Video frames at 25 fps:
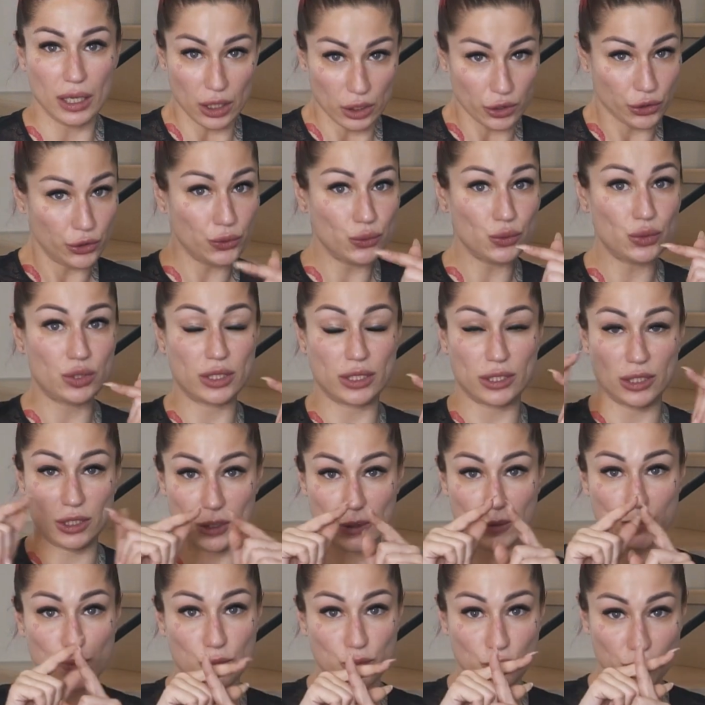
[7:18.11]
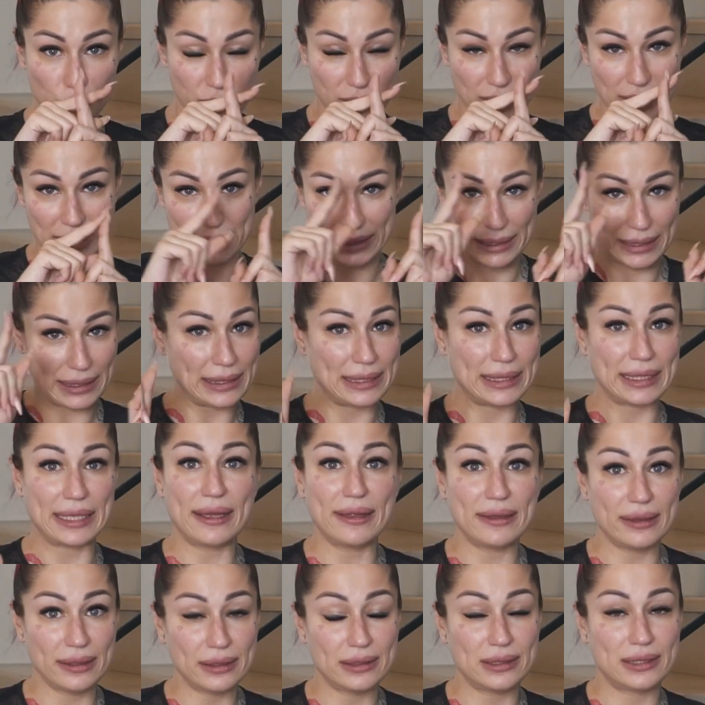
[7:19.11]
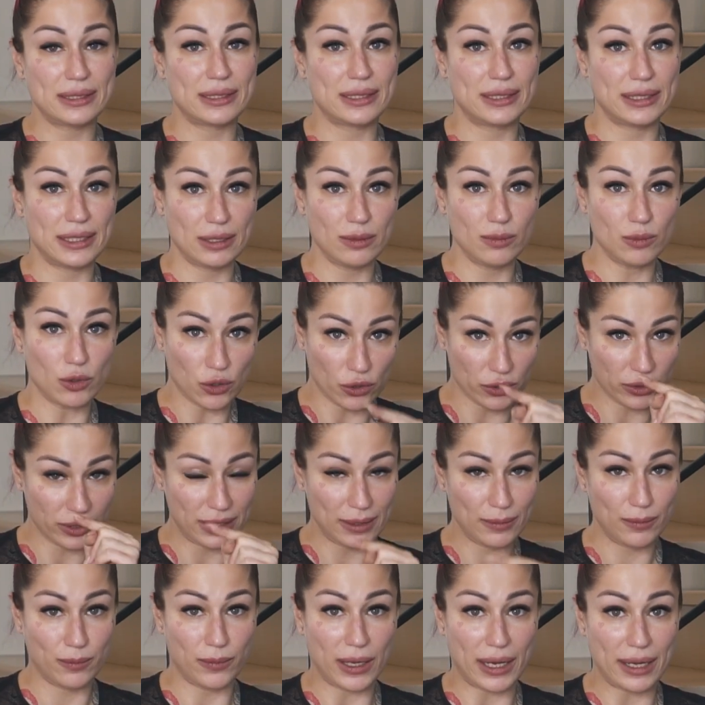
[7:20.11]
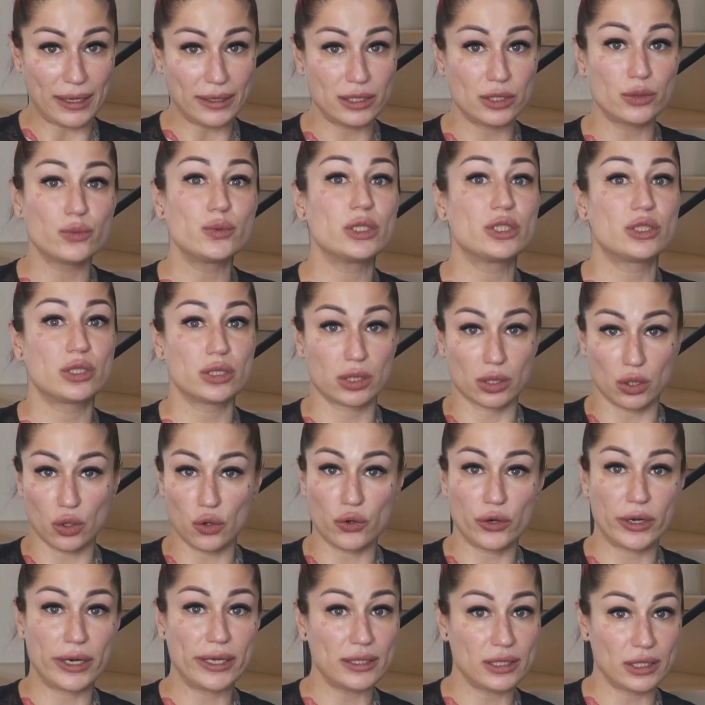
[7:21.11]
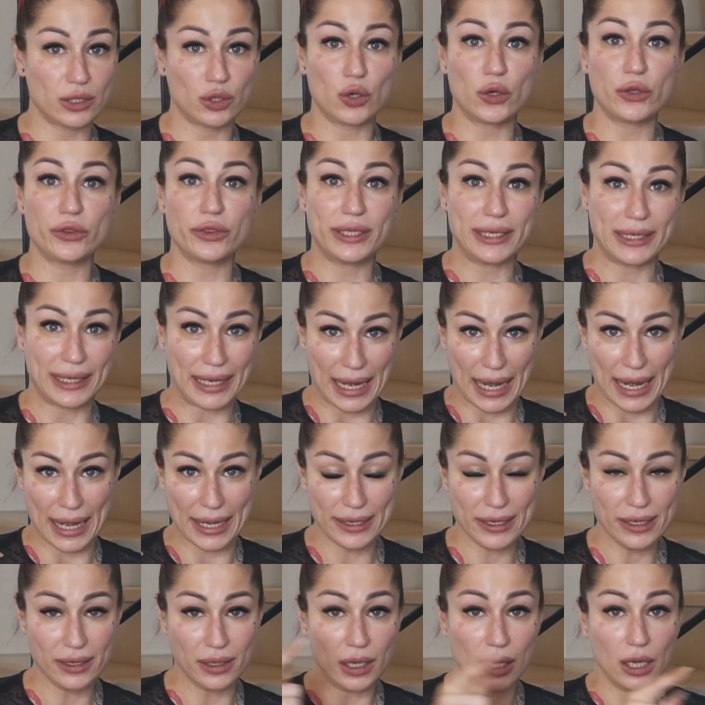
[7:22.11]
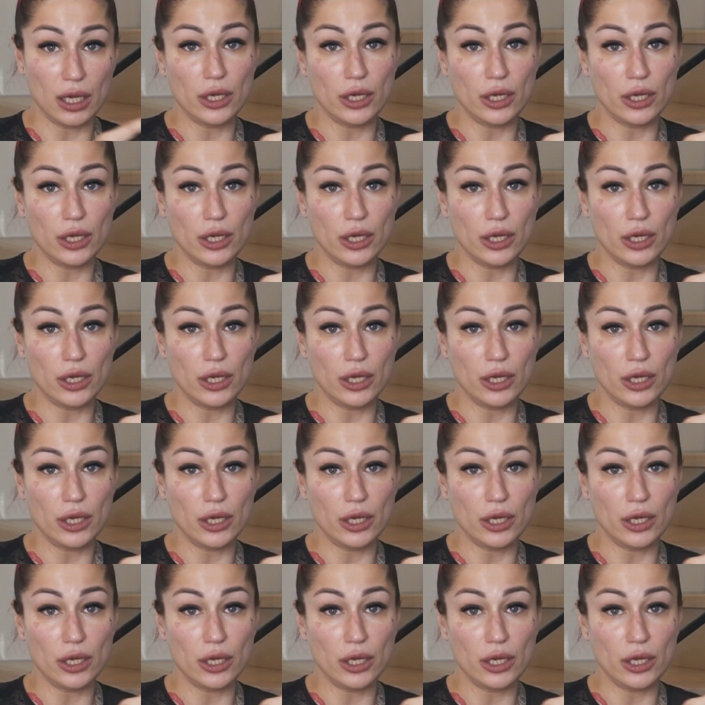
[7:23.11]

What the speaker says: You just put the detailed scheme on the patch which is already on the eye.